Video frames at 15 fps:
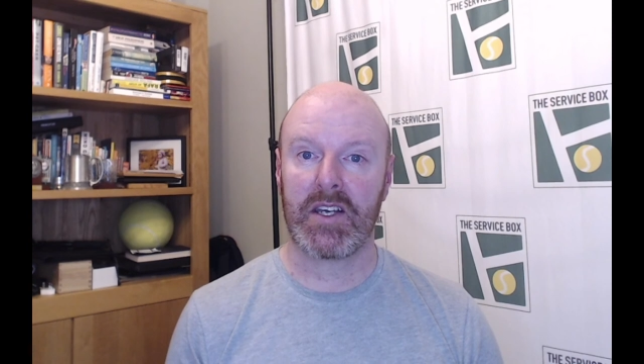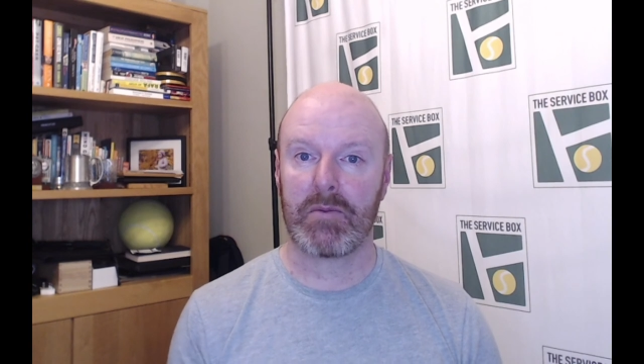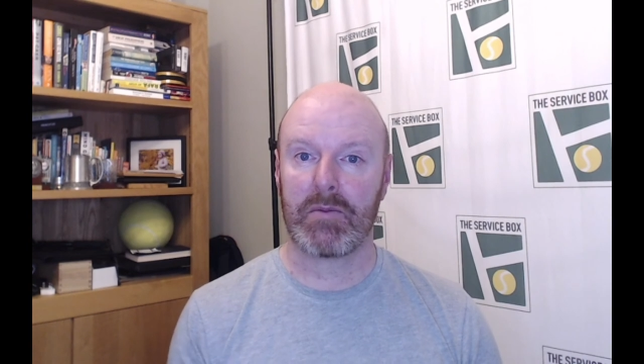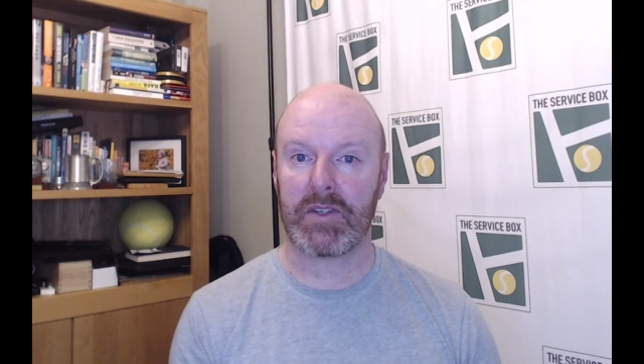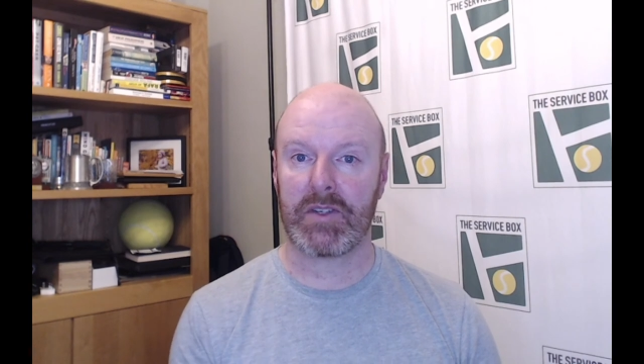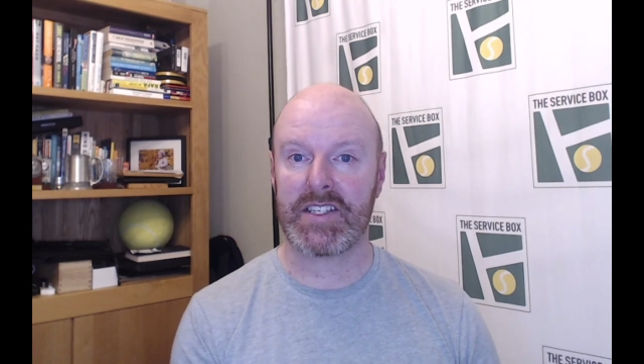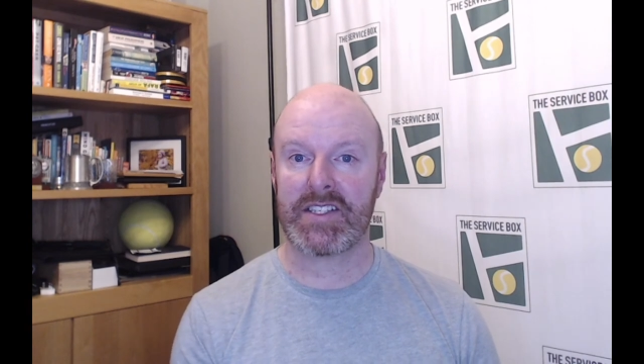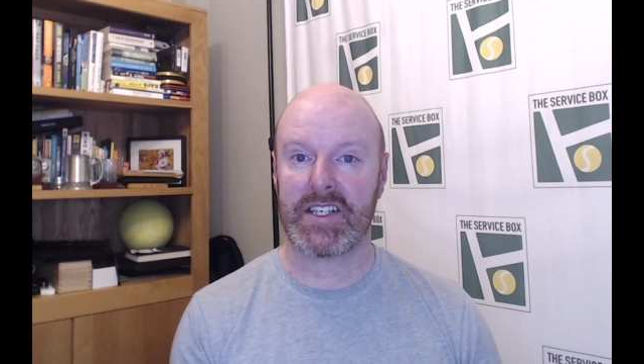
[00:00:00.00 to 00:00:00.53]

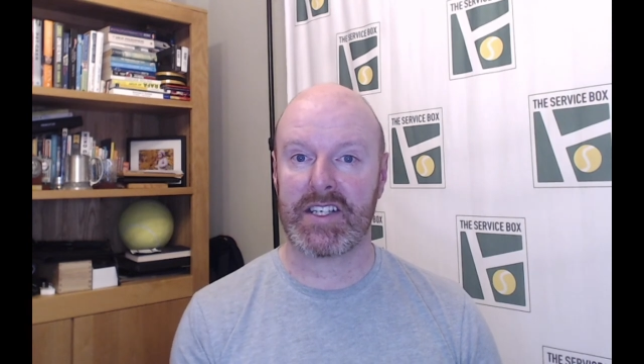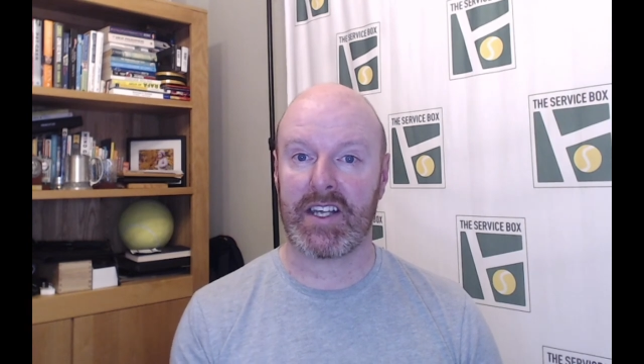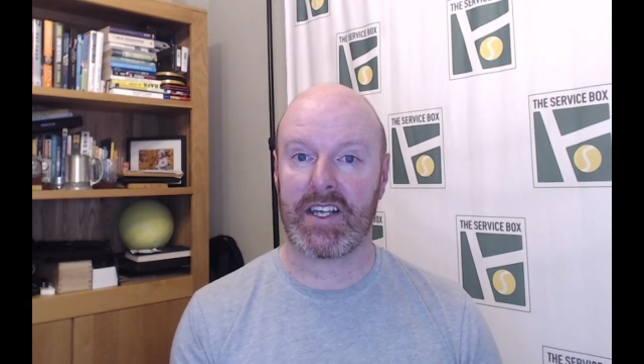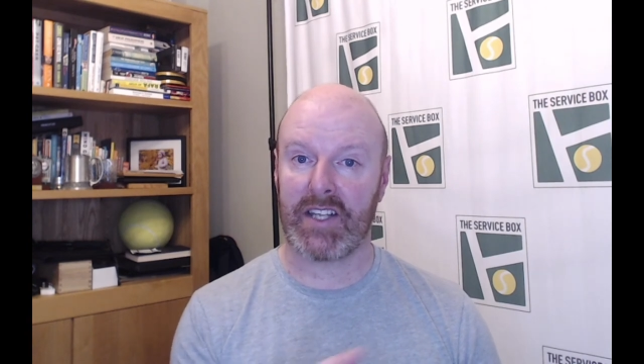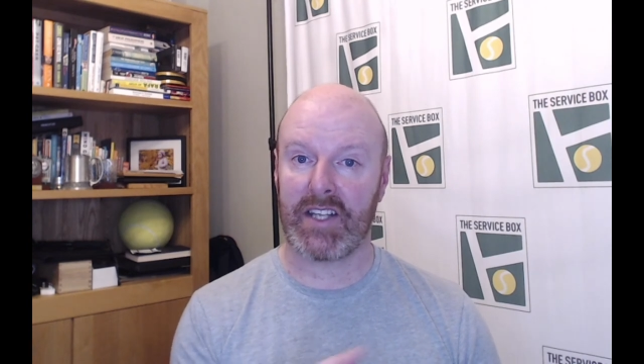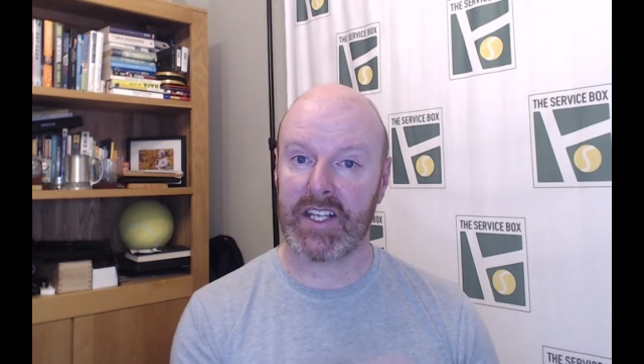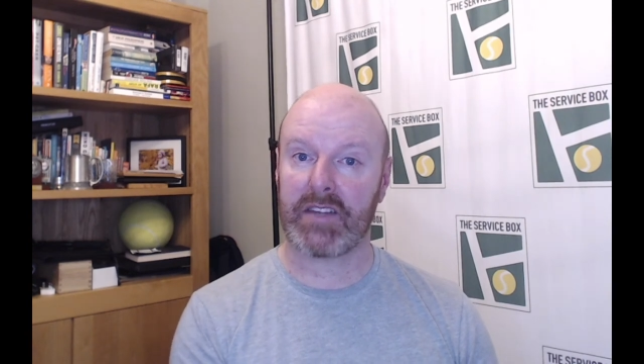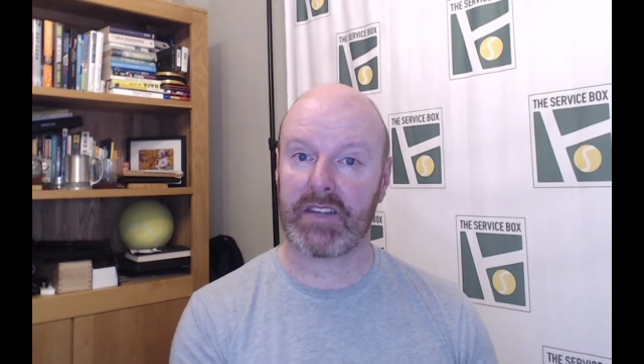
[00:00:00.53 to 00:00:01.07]
please
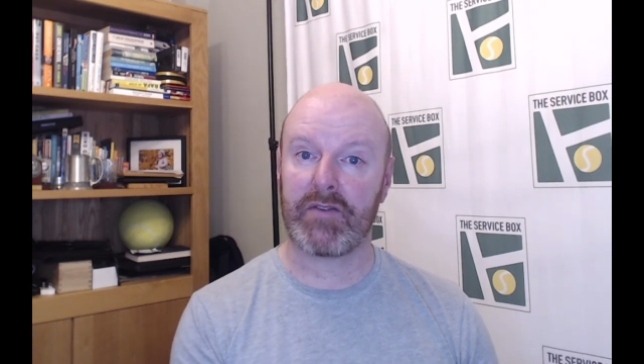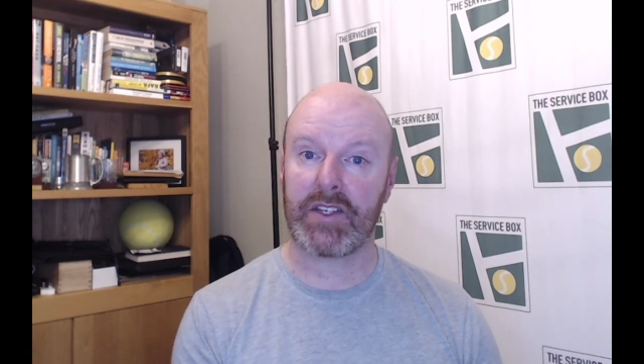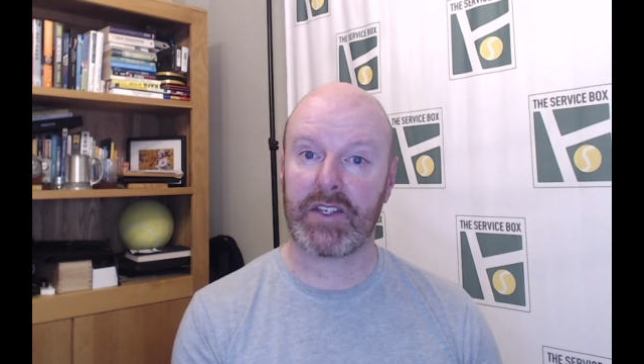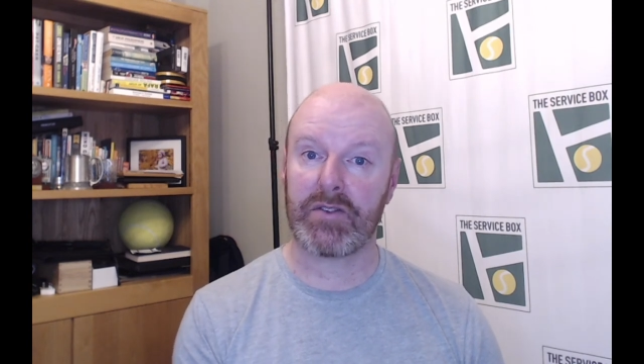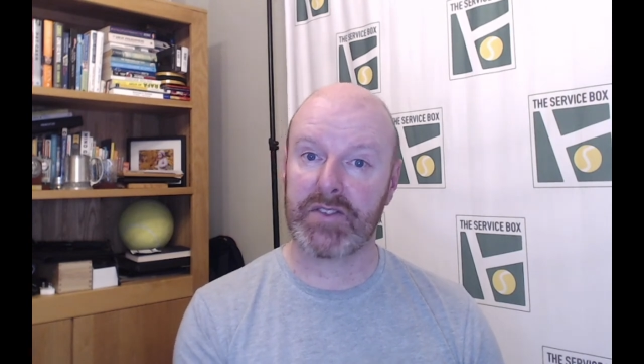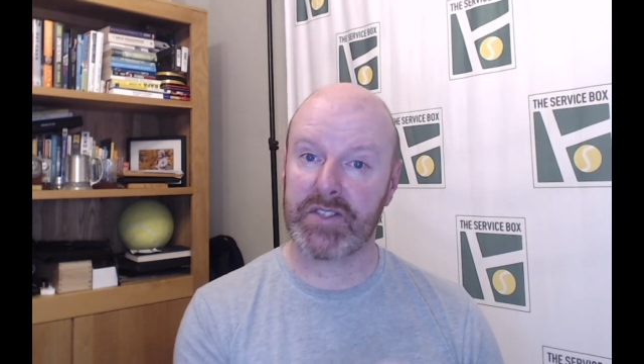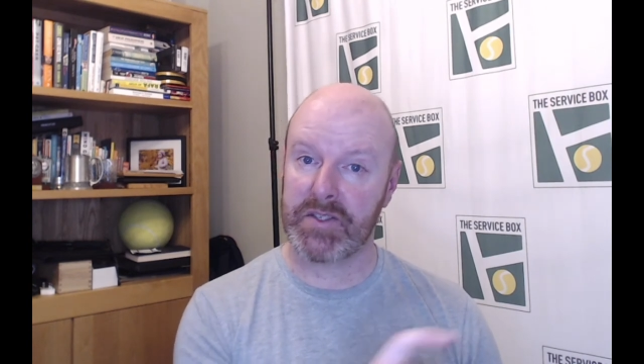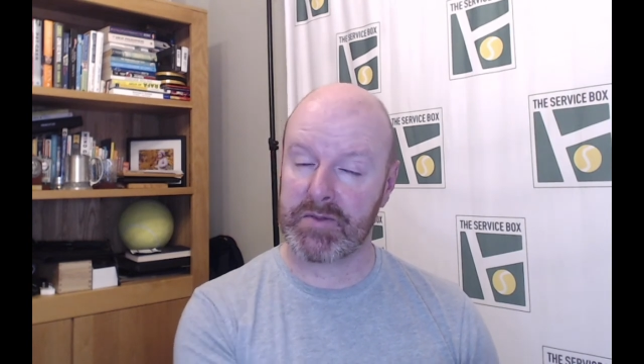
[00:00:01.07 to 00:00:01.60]
like the
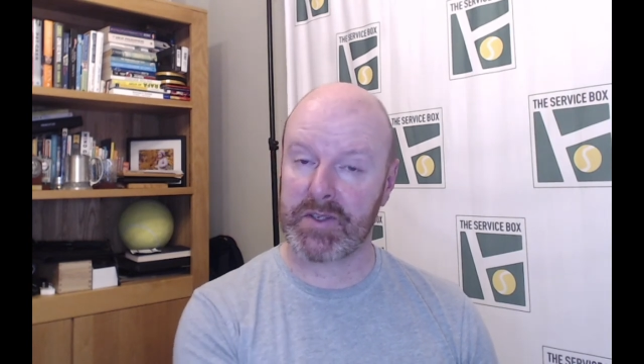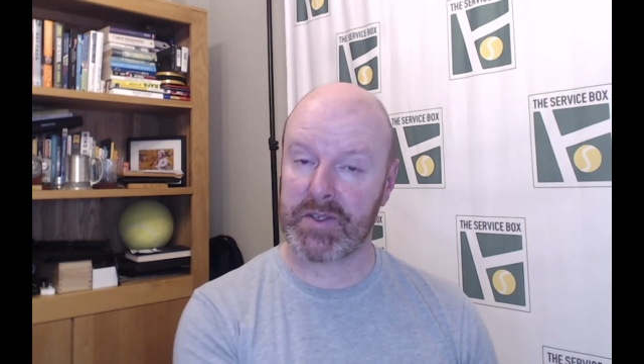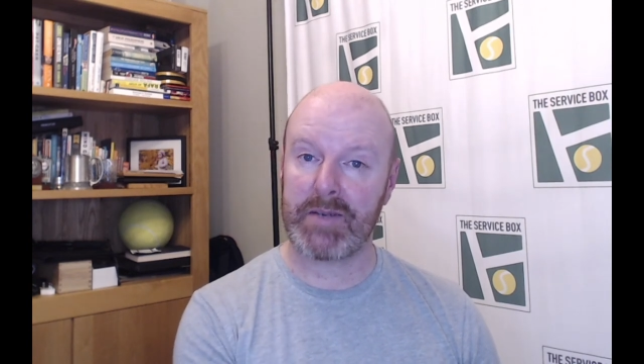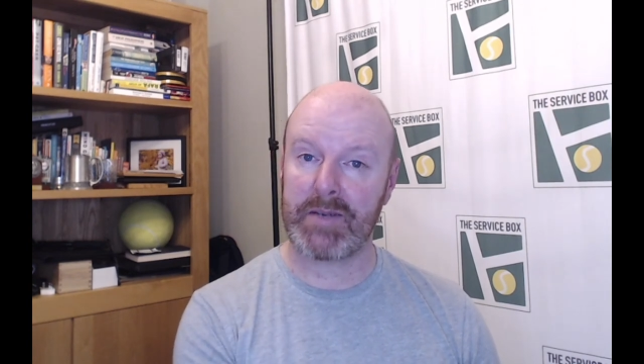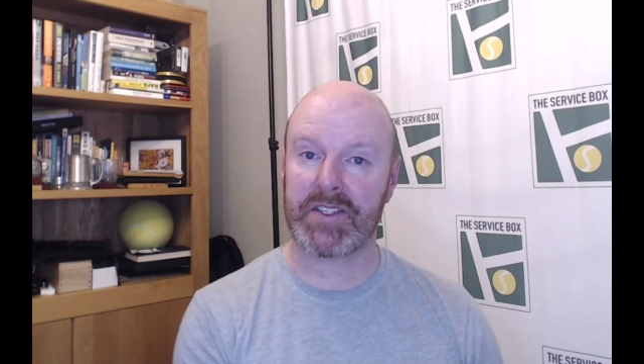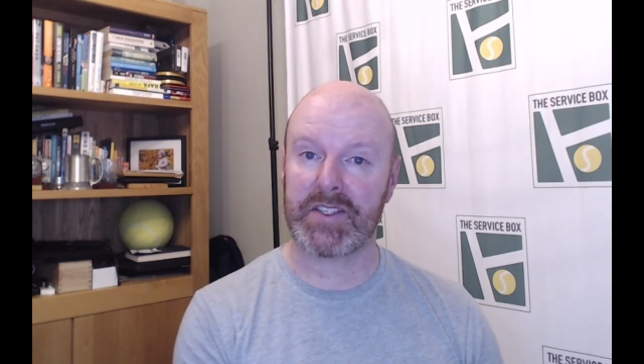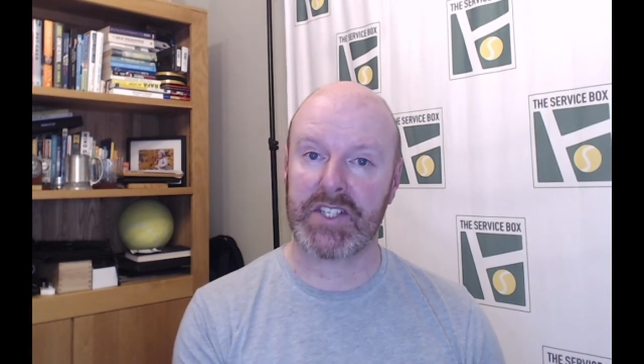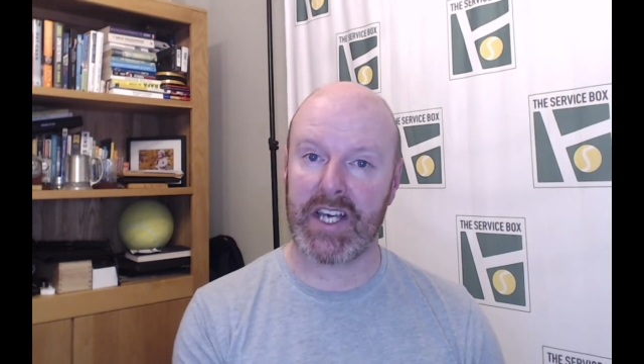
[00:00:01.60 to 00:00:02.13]
video, subscribe
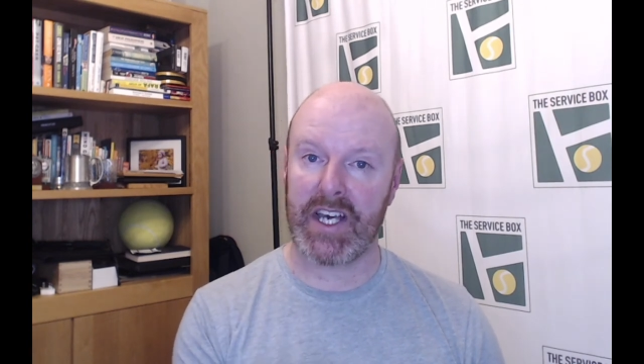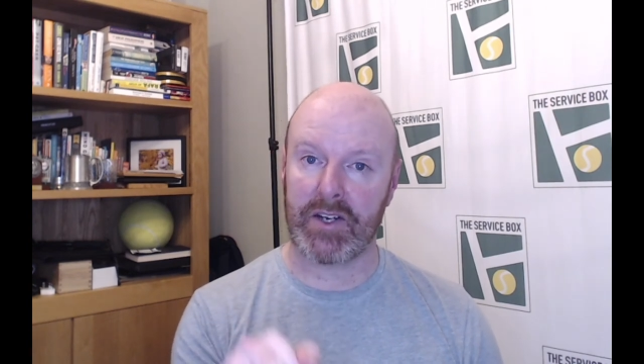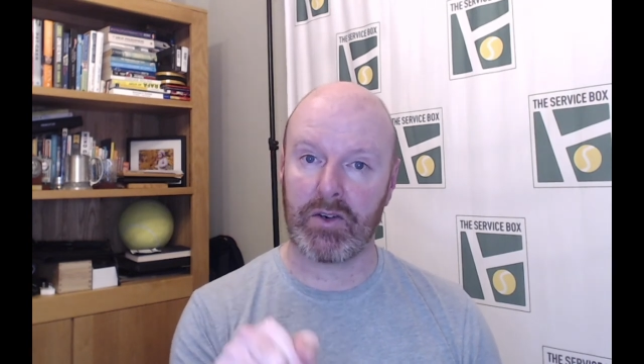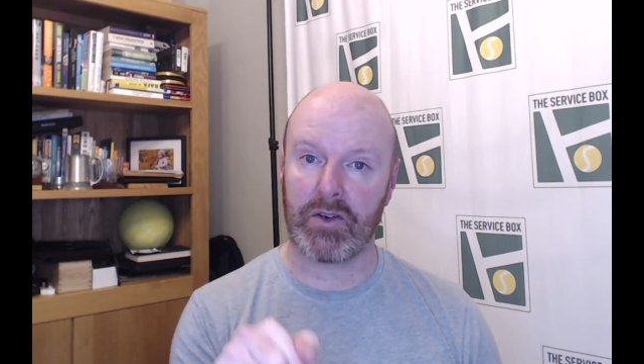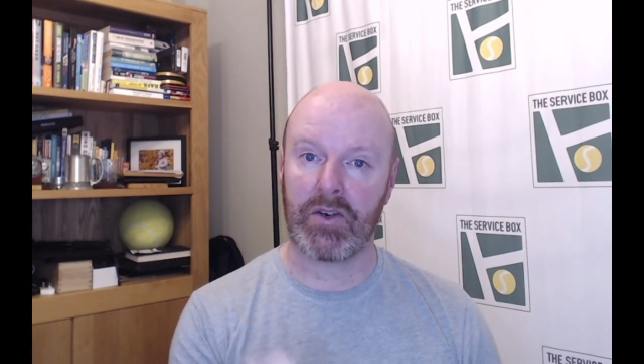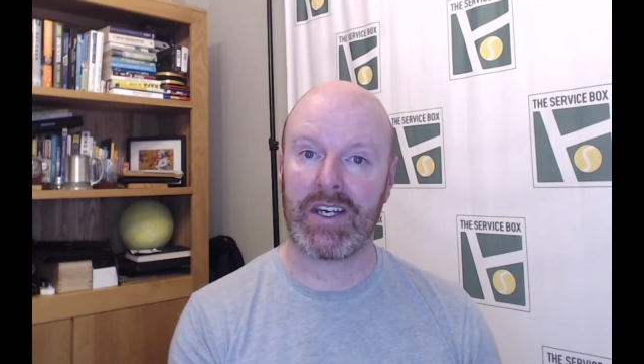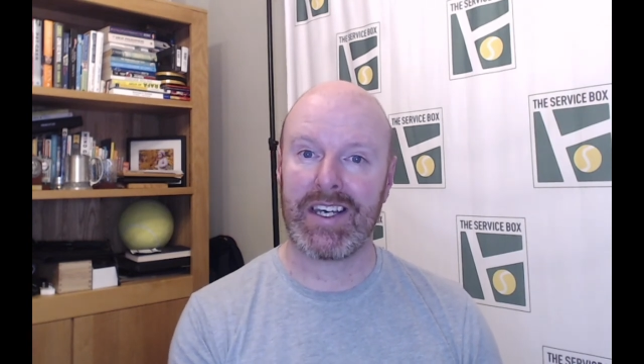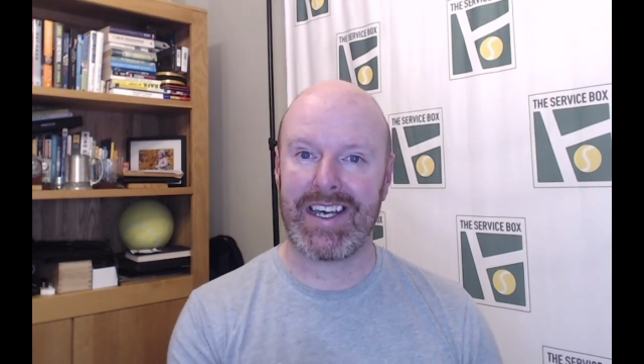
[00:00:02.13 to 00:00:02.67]
to the
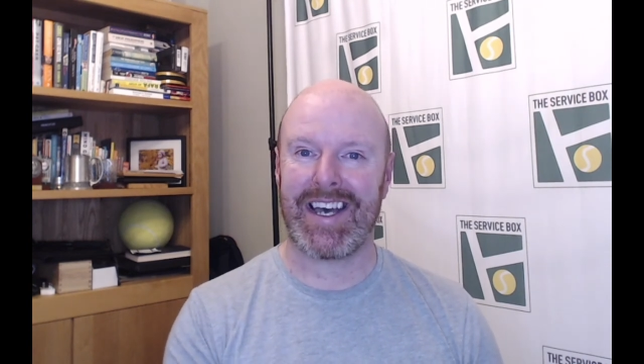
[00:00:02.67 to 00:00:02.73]
channel,